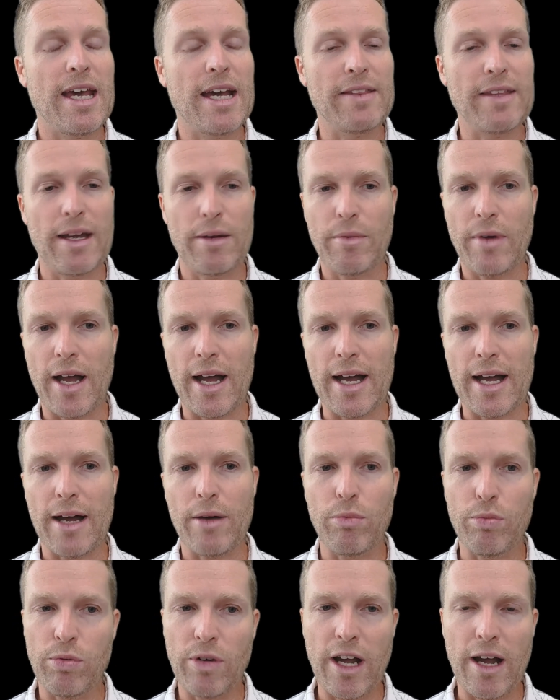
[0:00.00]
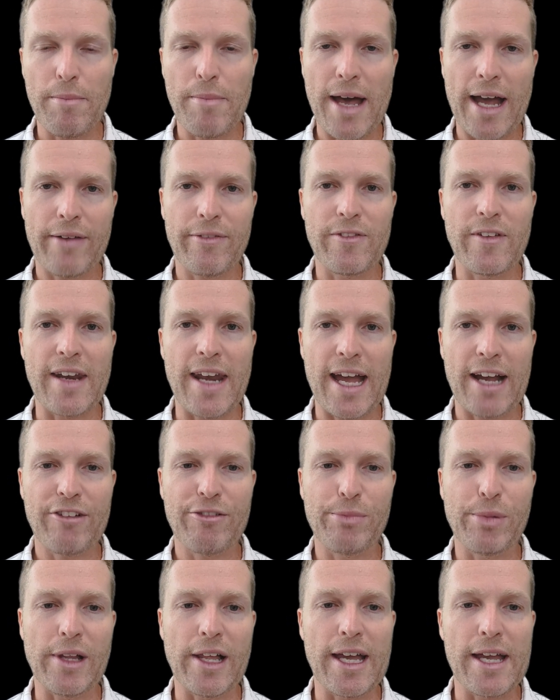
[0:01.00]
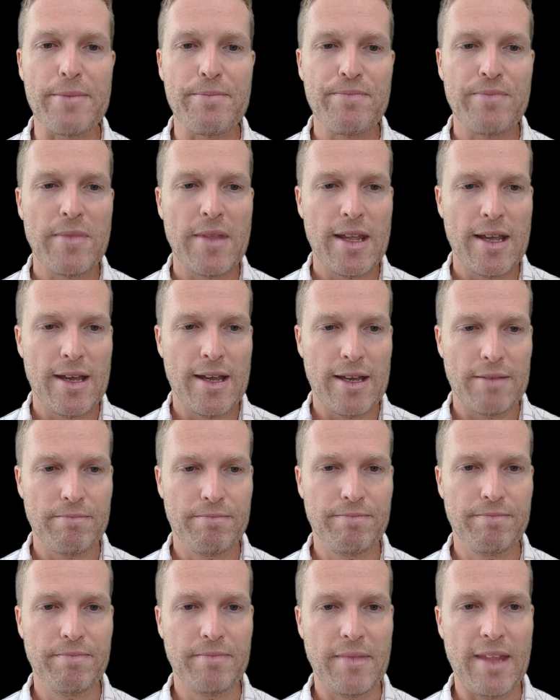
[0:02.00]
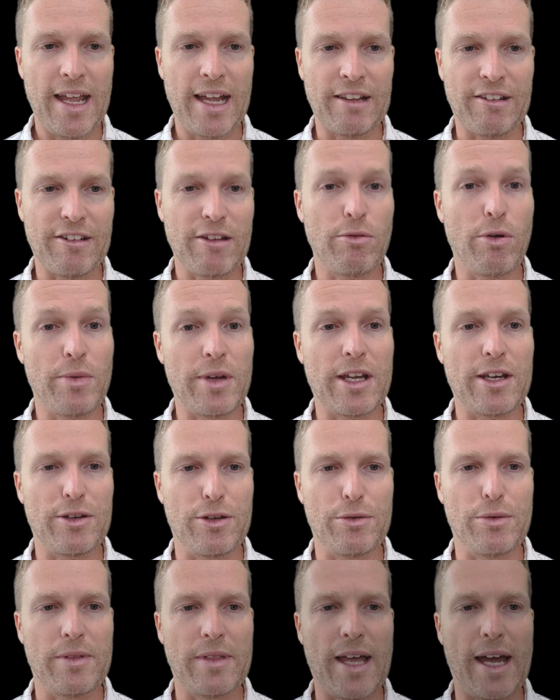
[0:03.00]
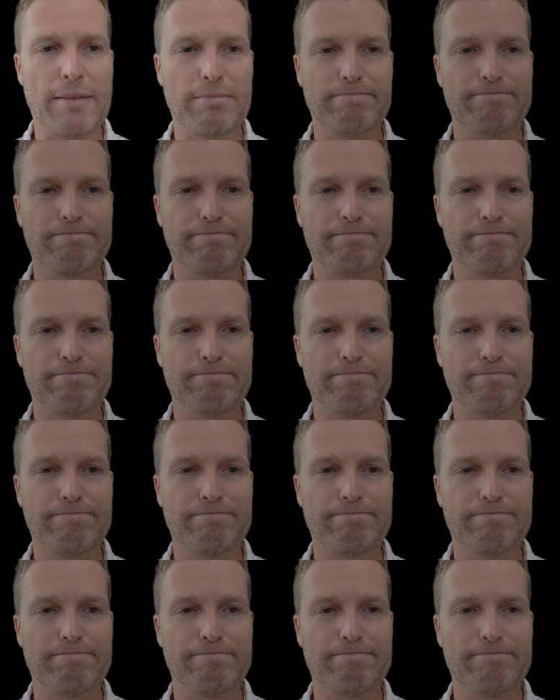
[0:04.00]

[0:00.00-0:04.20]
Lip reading: then we'll come back for the next play and see what we can do with that.